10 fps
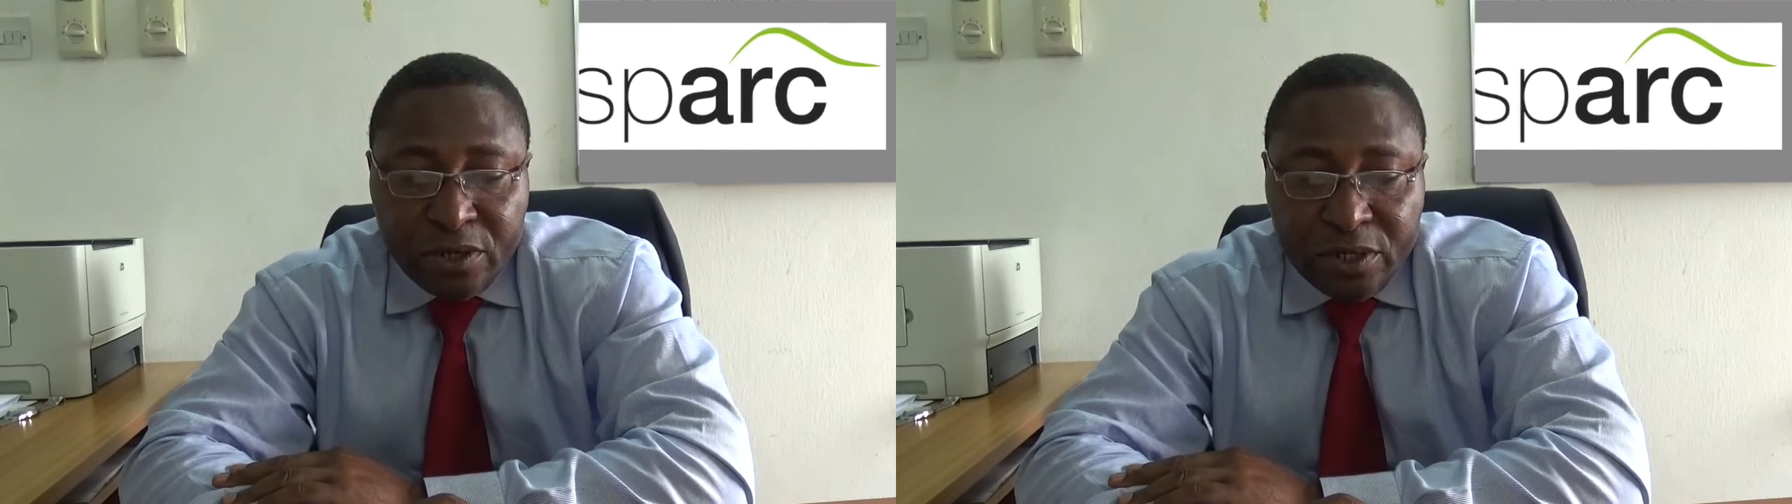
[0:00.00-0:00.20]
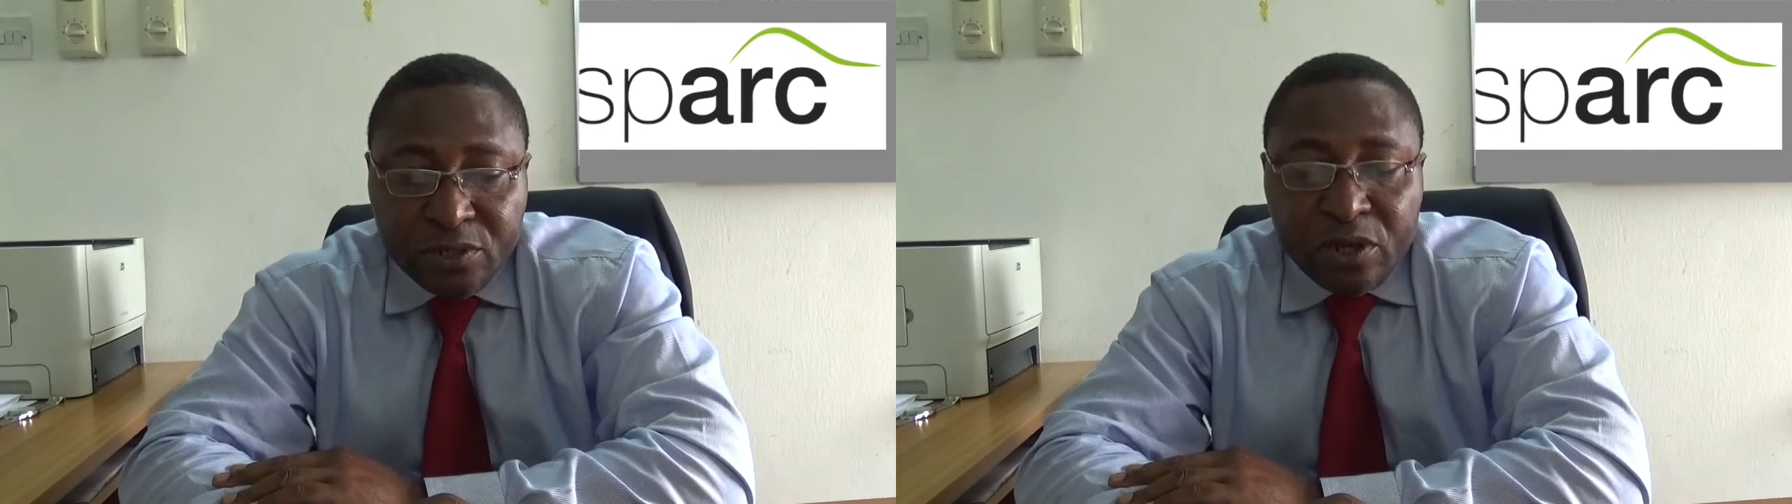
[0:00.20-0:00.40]

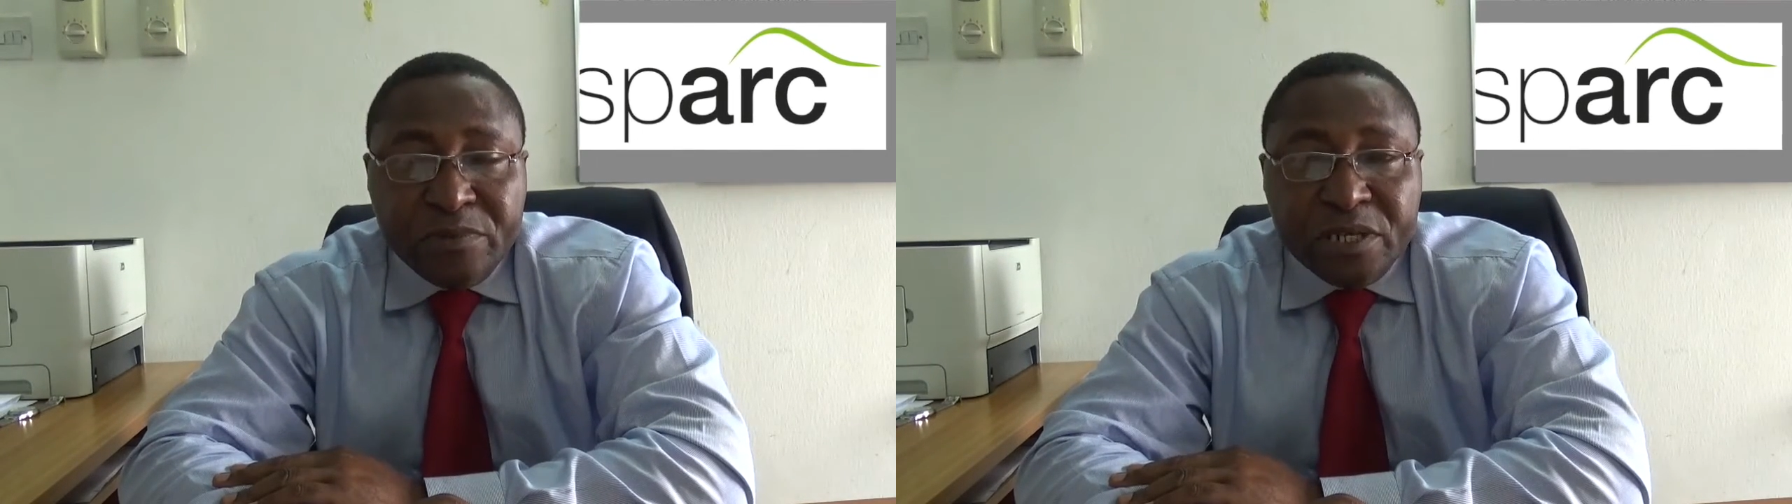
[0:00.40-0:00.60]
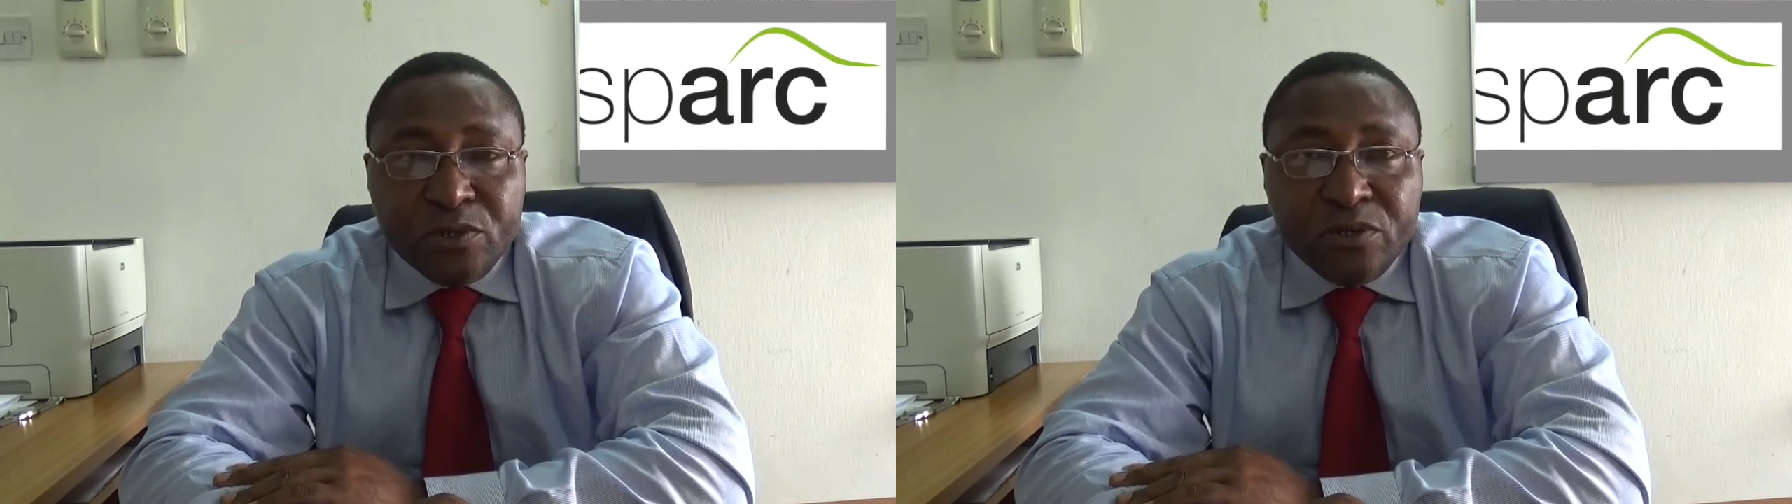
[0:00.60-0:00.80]
the
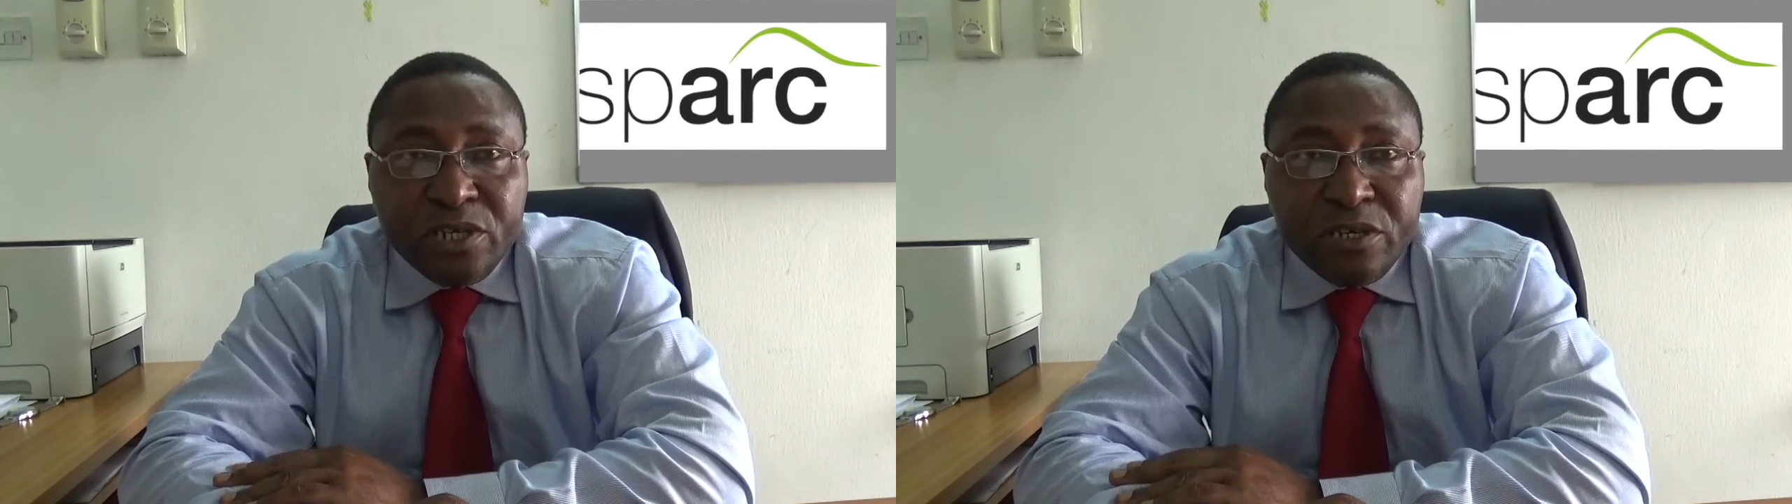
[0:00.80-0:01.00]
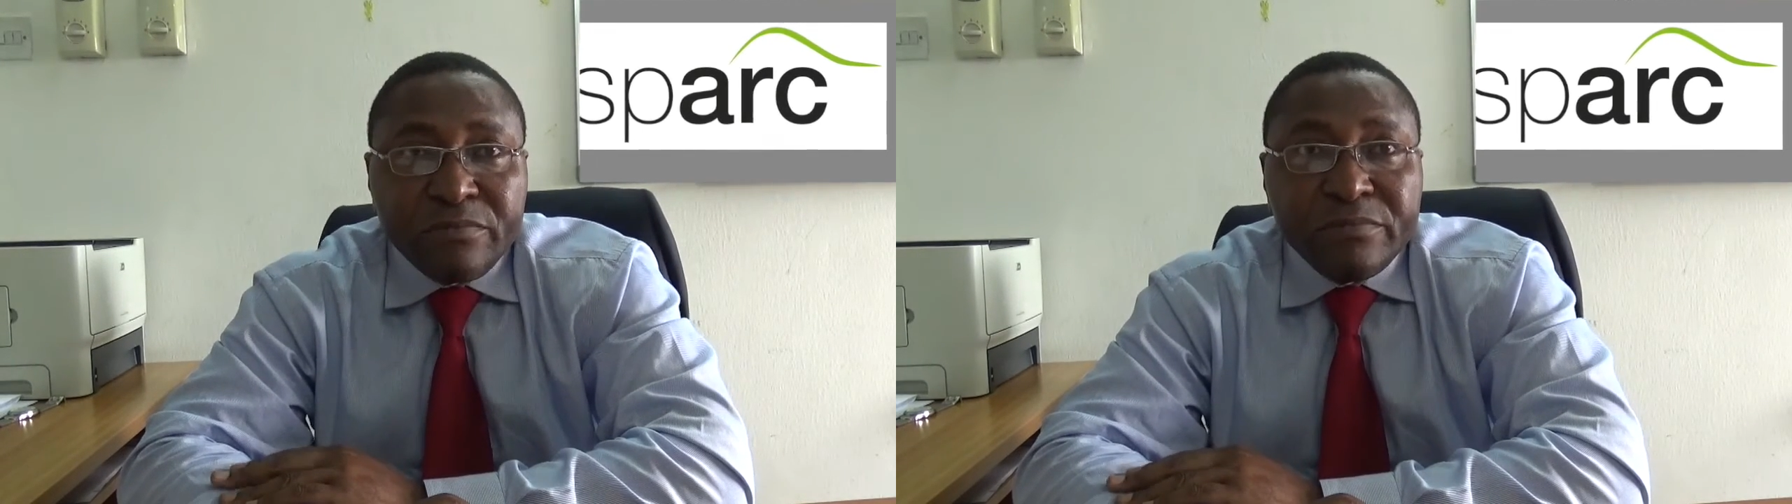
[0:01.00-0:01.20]
subject to
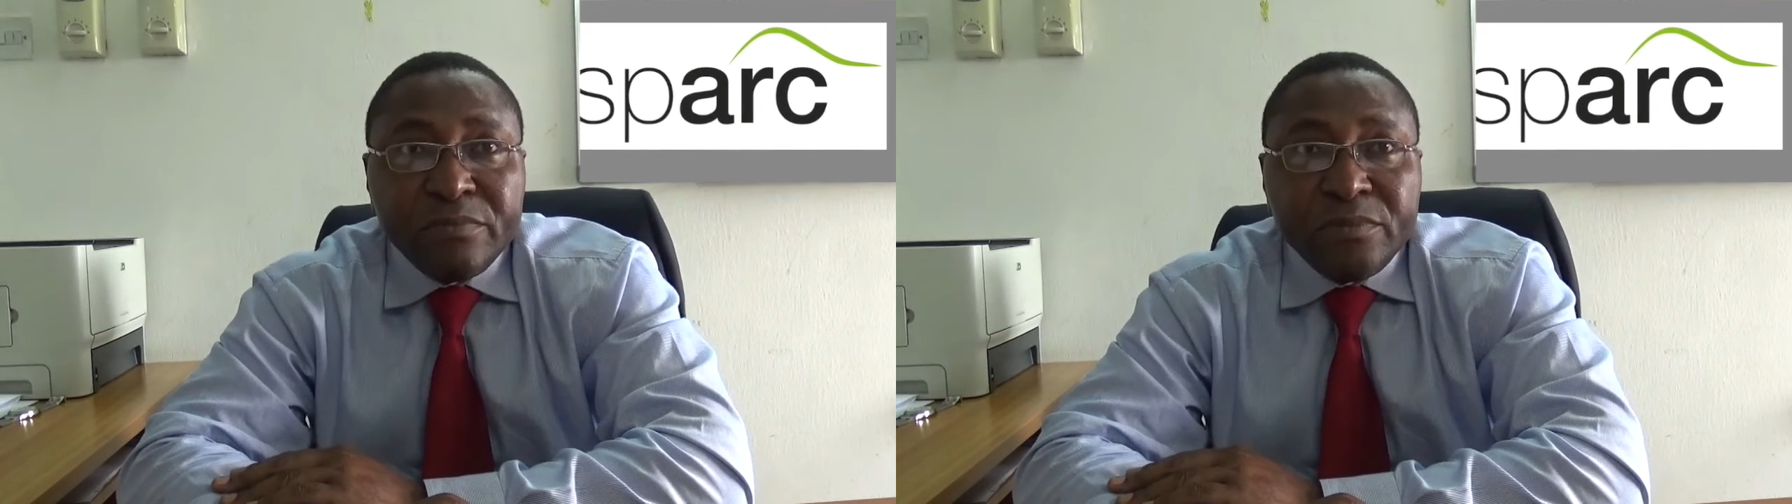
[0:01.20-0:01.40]
him